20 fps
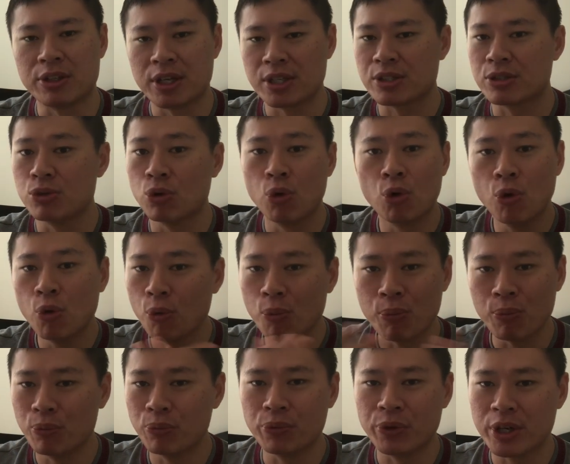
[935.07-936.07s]
There's
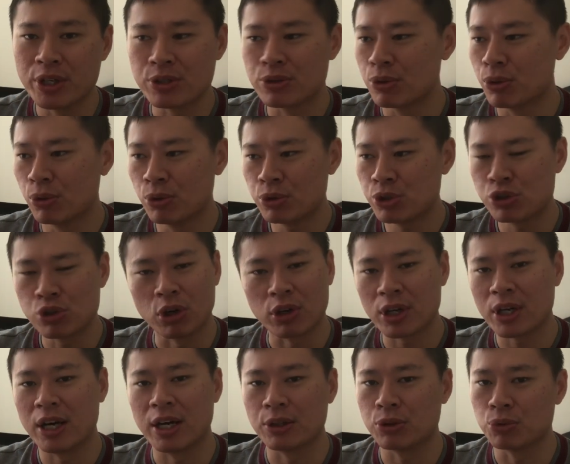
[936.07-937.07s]
no
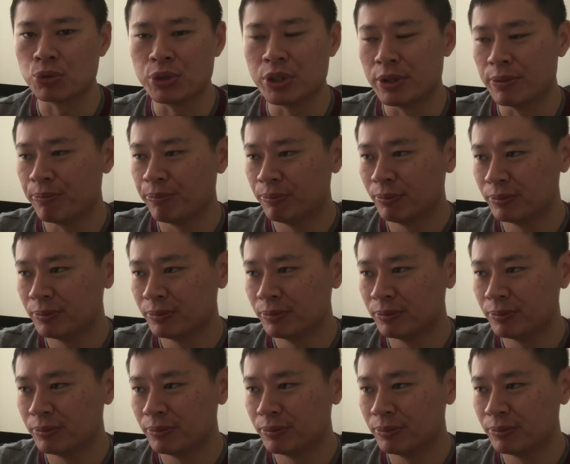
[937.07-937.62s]
shortcut to it.